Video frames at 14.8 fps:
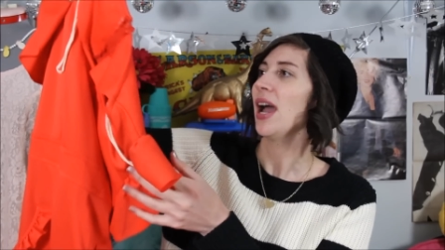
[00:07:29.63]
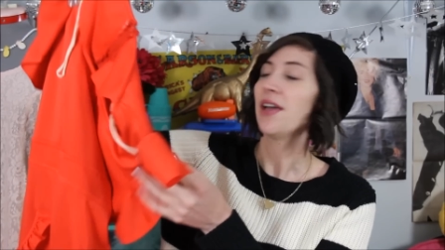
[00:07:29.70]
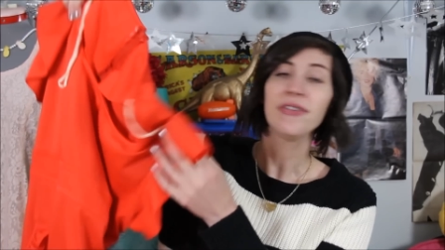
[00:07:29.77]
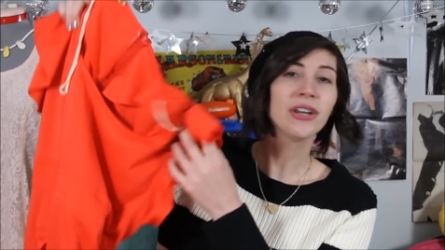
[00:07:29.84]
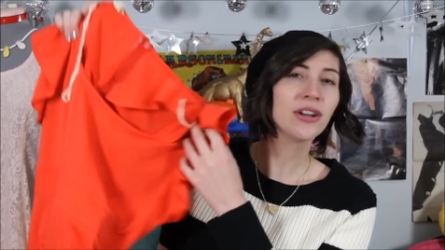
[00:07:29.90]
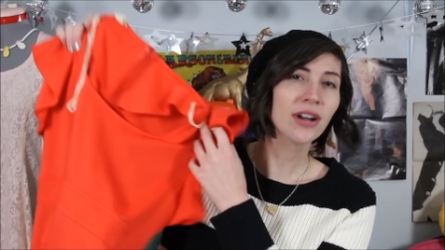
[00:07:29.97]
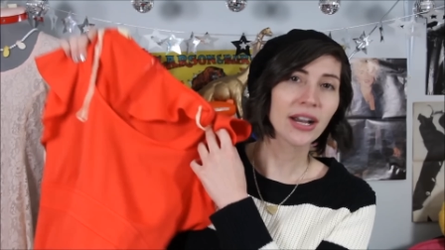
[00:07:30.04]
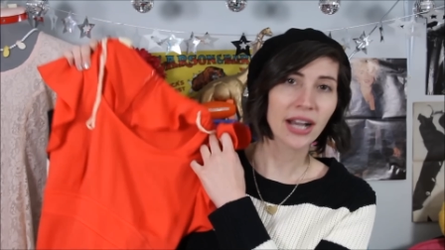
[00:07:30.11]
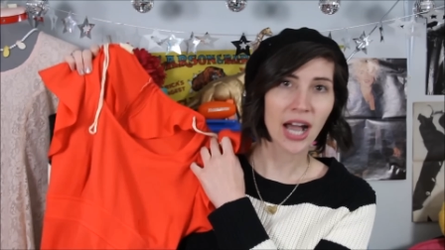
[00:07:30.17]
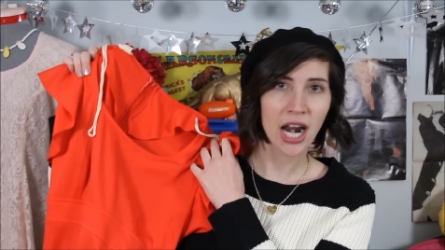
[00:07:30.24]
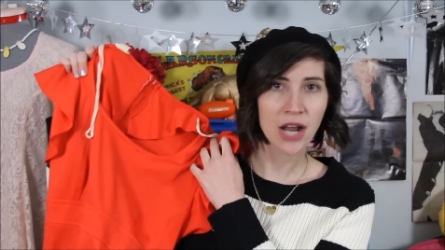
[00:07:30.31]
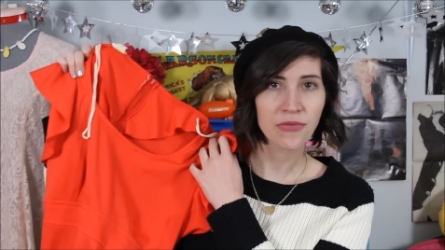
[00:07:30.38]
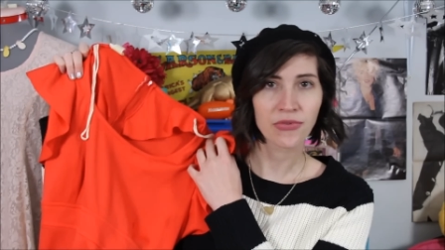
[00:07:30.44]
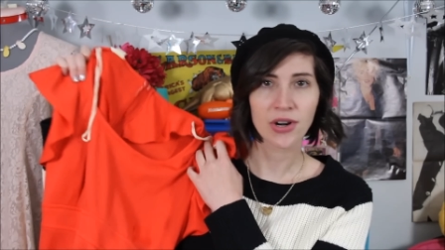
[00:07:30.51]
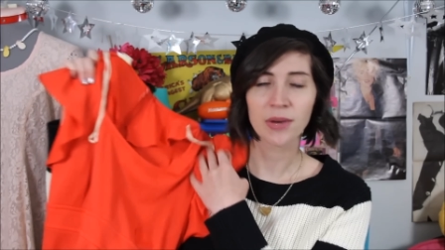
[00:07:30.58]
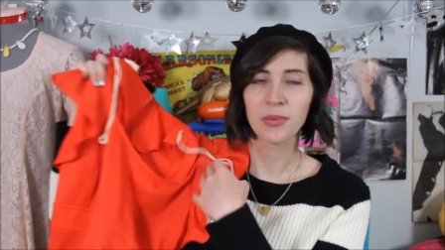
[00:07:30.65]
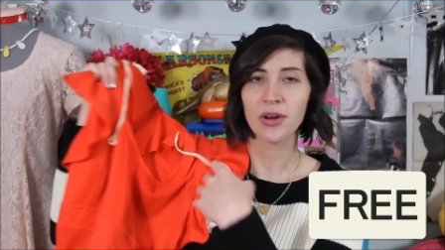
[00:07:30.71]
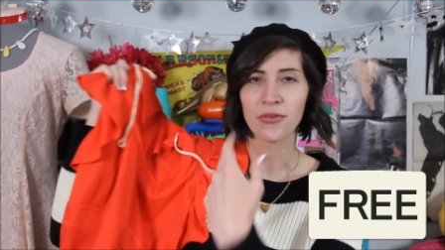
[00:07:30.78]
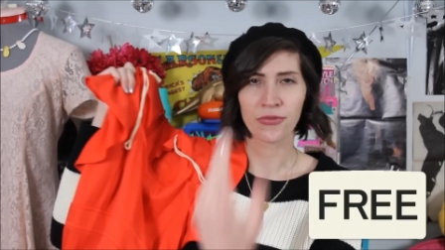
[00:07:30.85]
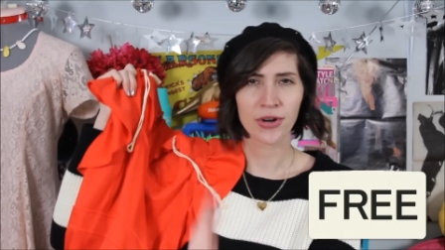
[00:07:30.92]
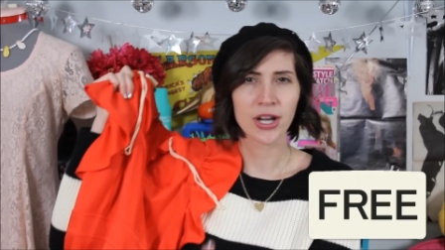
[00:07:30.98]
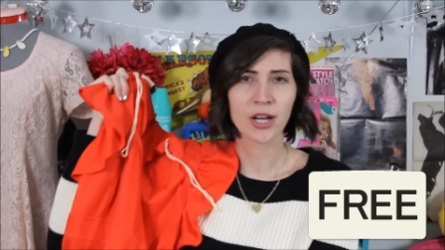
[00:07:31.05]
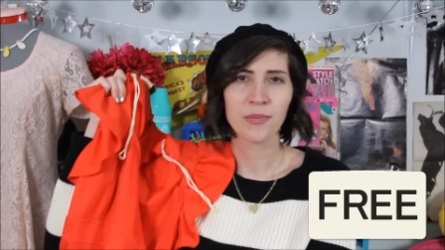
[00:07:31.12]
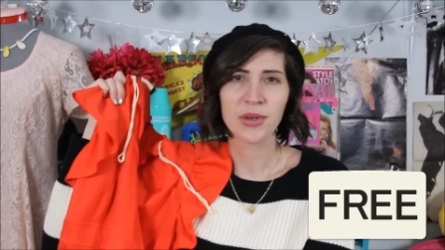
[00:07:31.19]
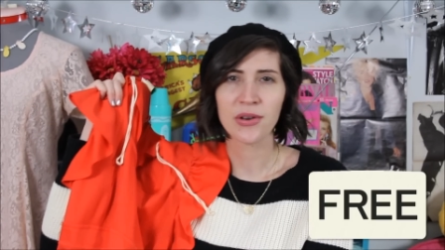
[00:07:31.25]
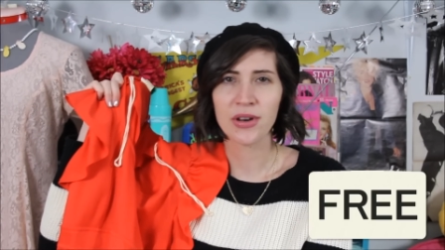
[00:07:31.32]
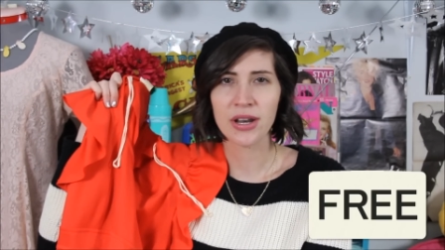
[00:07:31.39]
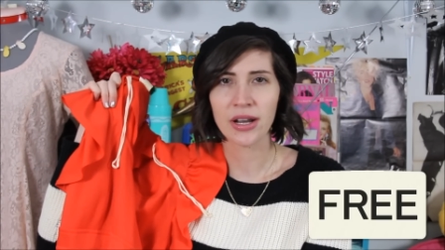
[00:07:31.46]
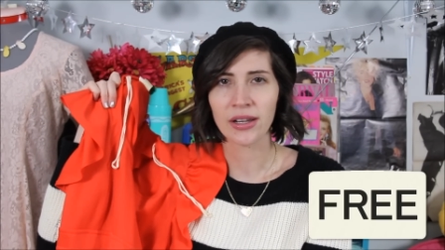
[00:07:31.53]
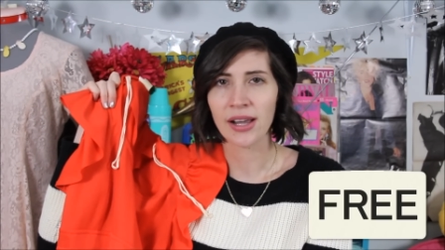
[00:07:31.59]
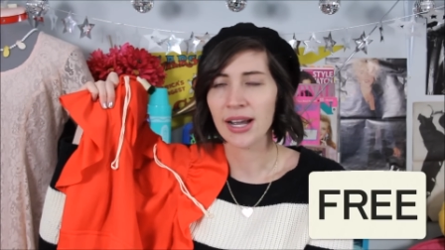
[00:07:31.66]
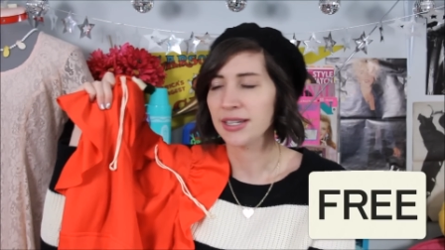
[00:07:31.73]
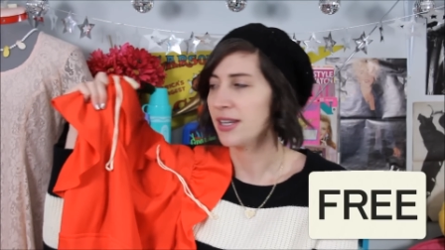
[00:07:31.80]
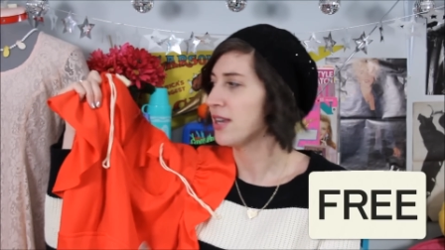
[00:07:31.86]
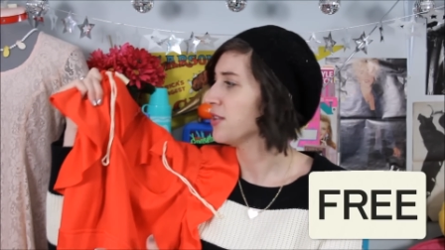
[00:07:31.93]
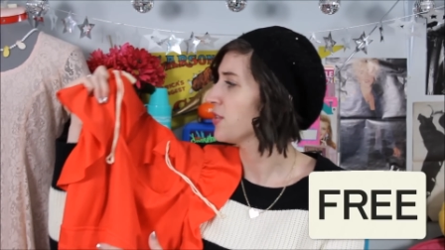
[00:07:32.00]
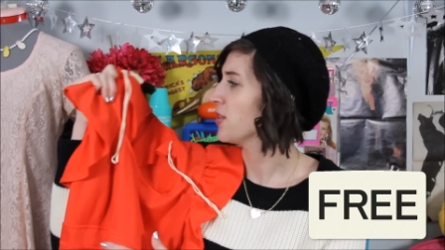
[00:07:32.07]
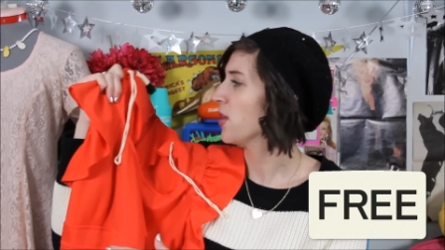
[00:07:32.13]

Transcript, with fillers: I figure I got it from a free community closet,